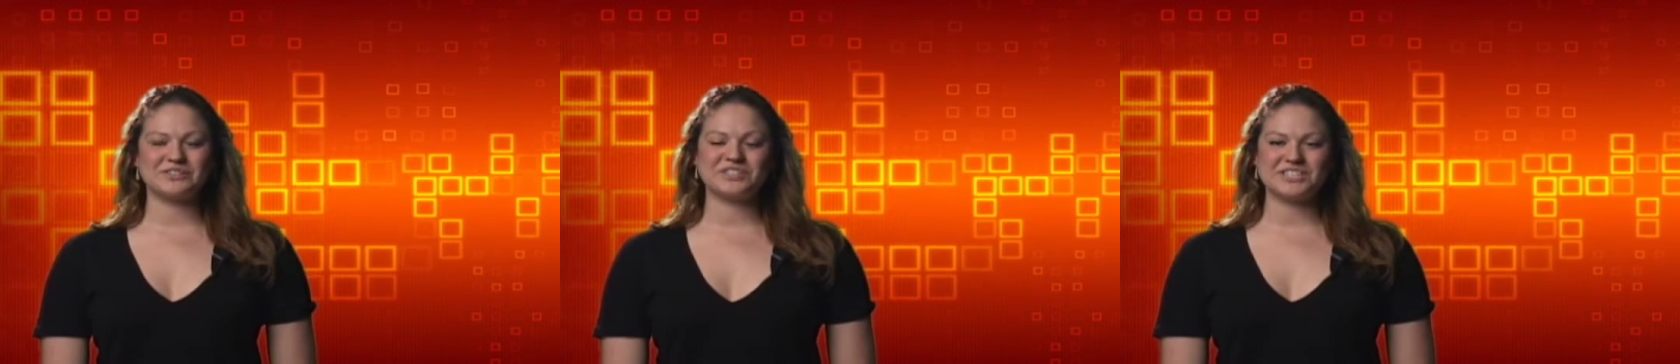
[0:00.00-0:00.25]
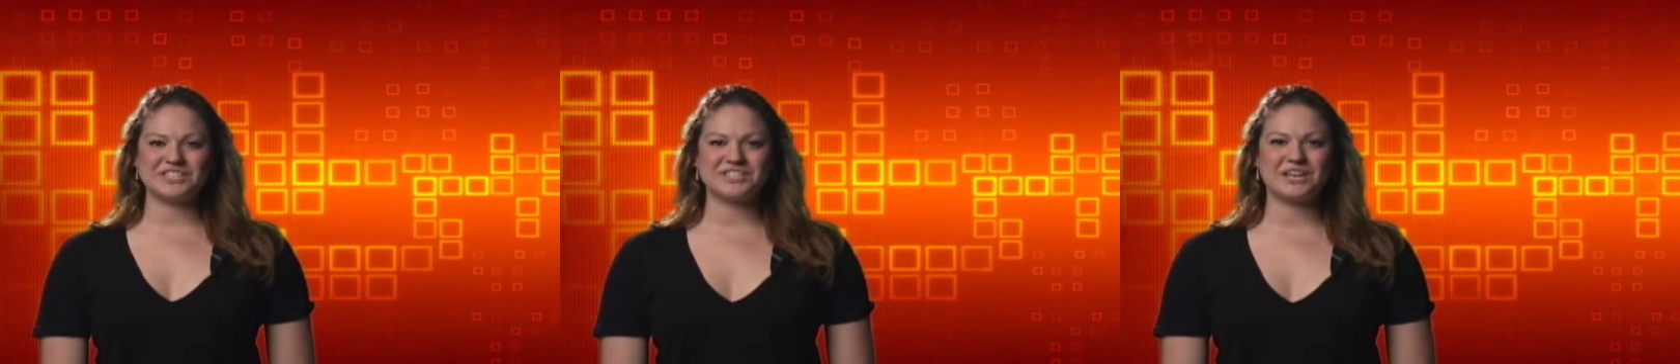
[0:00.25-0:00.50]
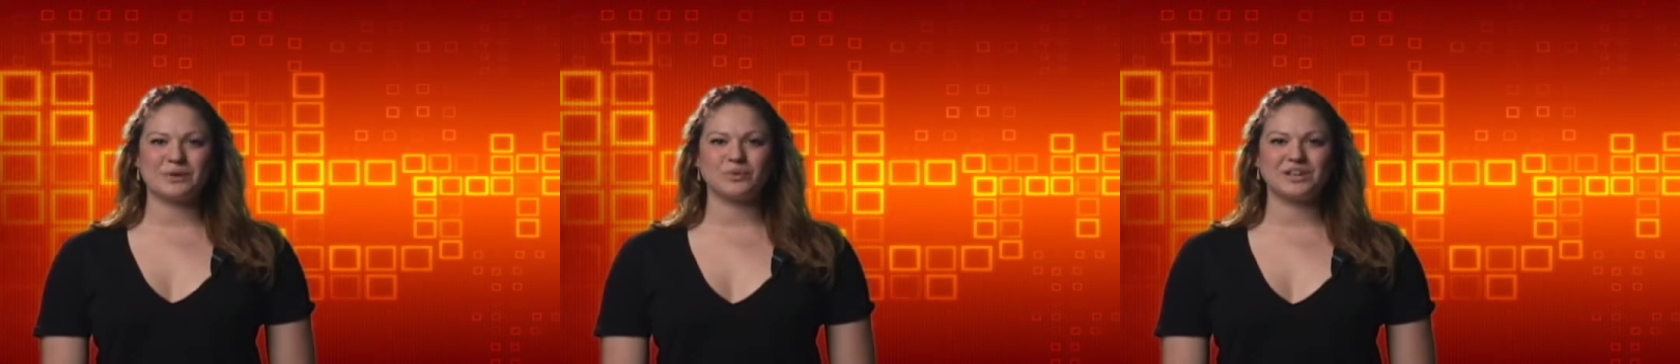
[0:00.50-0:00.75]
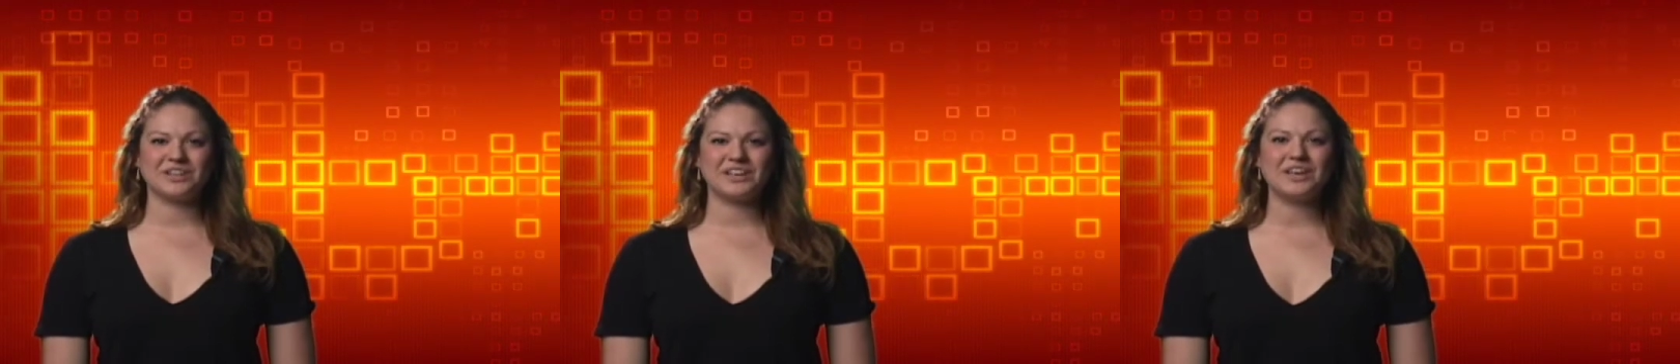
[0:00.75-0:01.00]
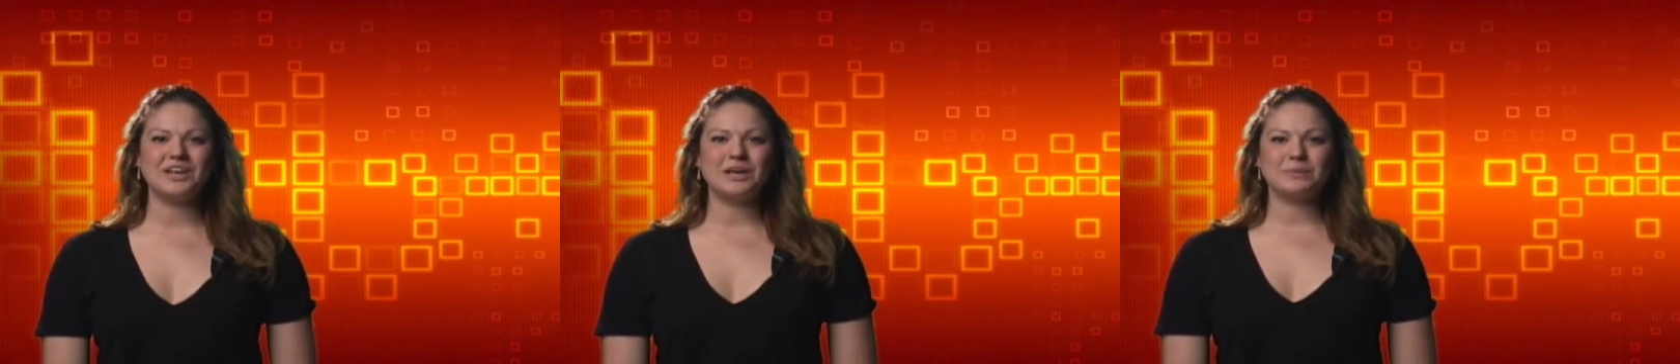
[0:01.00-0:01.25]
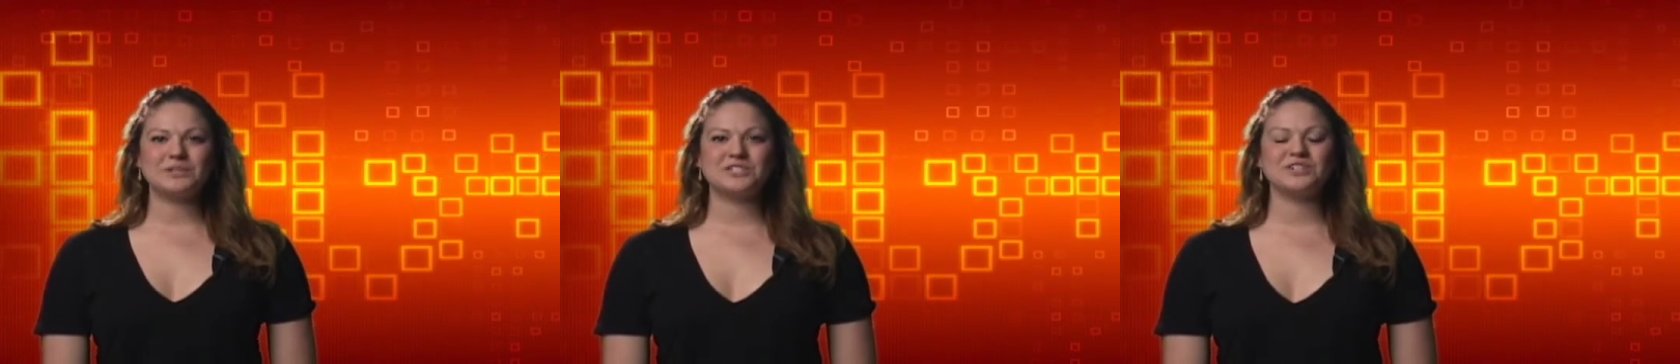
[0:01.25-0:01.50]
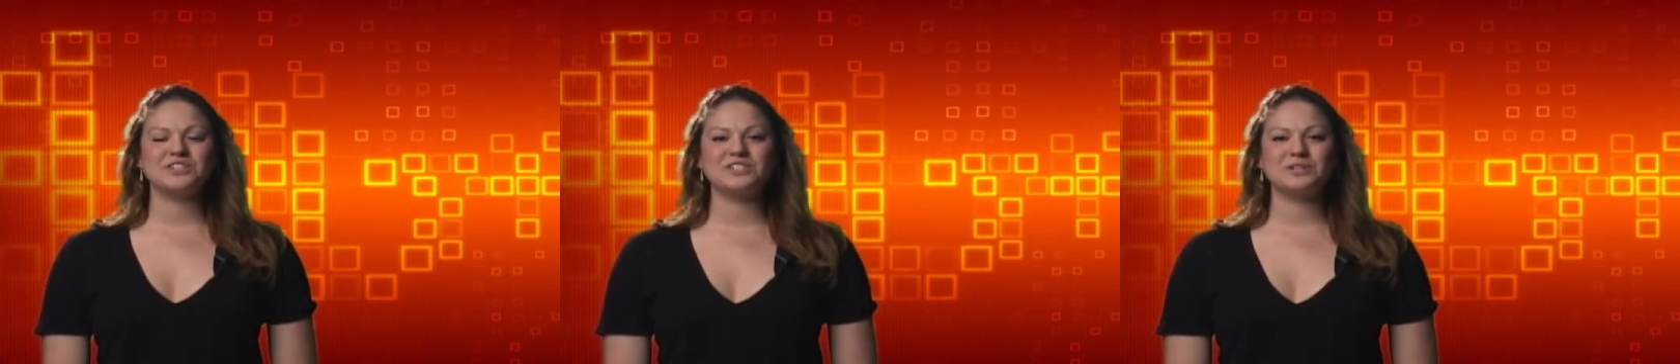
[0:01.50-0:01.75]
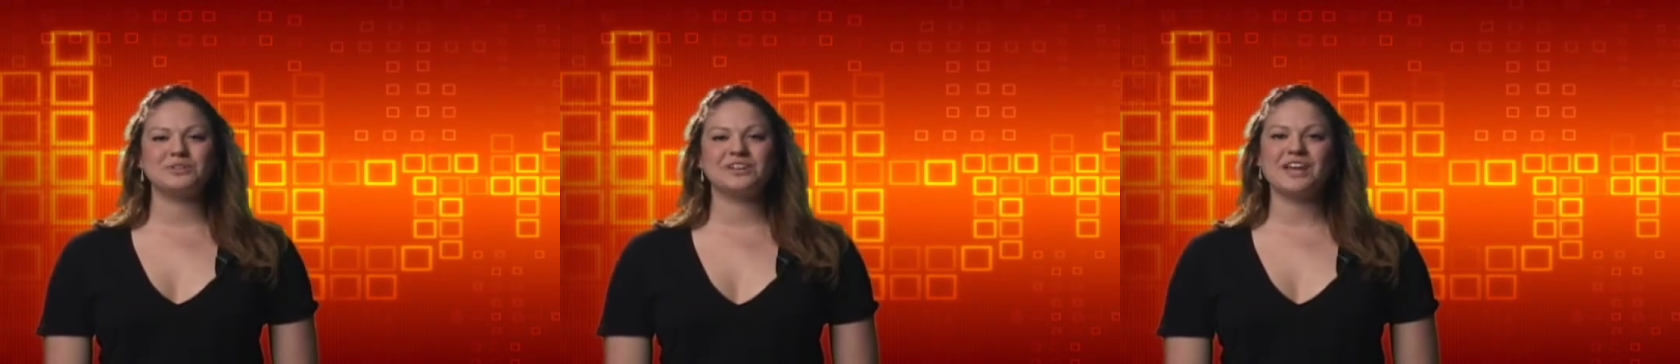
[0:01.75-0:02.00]
of CCM Weekly. Be sure to
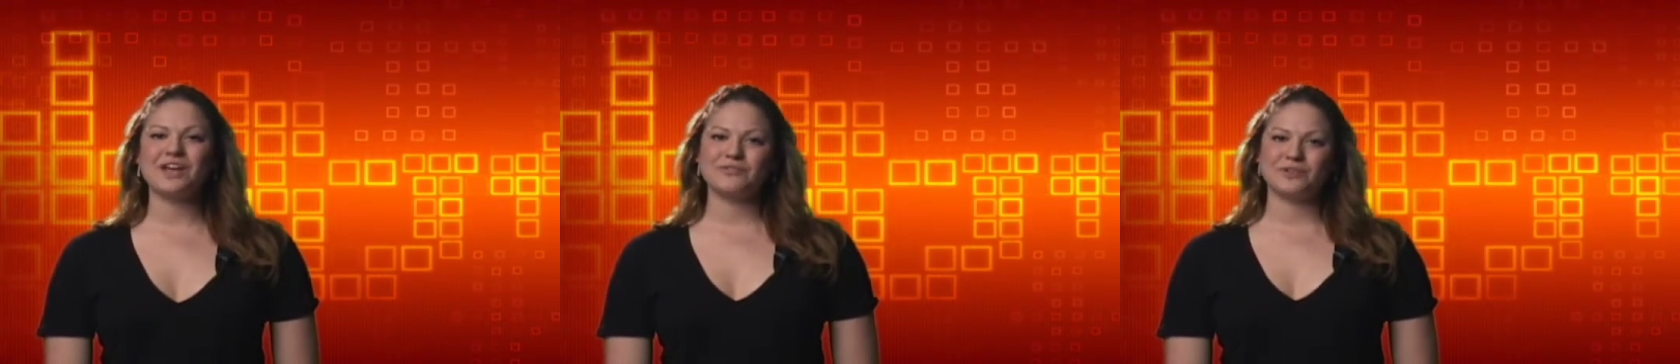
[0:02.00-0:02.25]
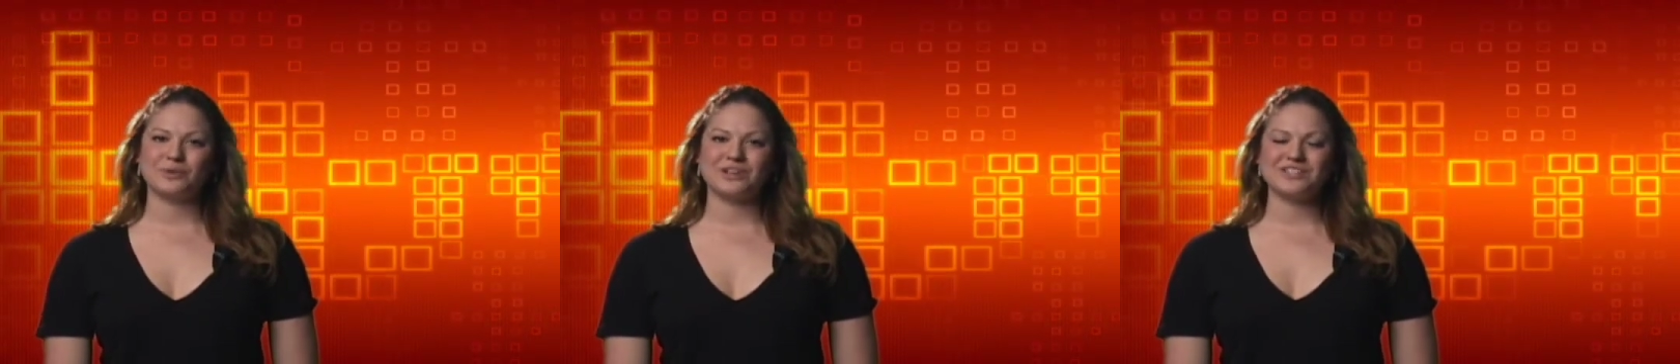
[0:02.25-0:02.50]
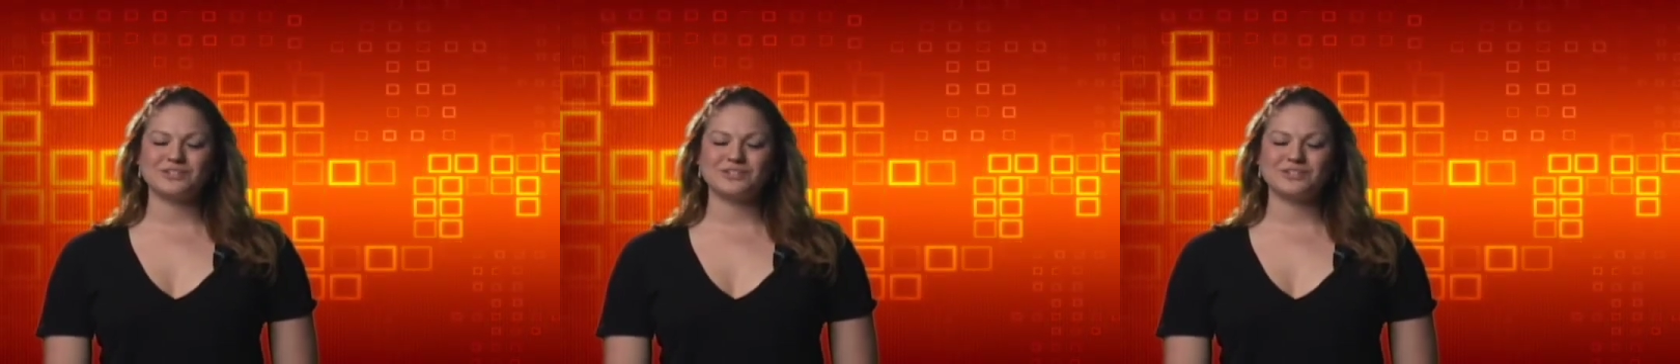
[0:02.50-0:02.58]
tune in every week